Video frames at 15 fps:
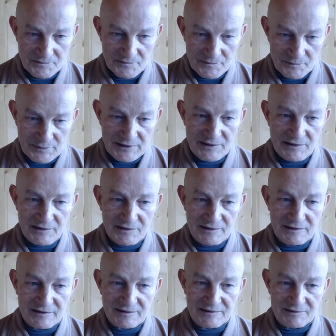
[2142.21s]
being
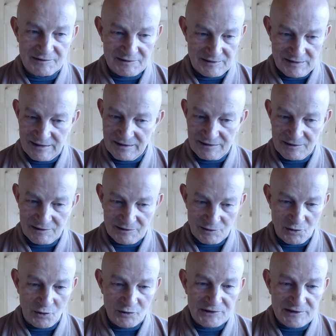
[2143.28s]
a
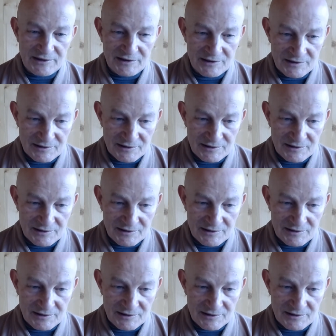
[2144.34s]
logical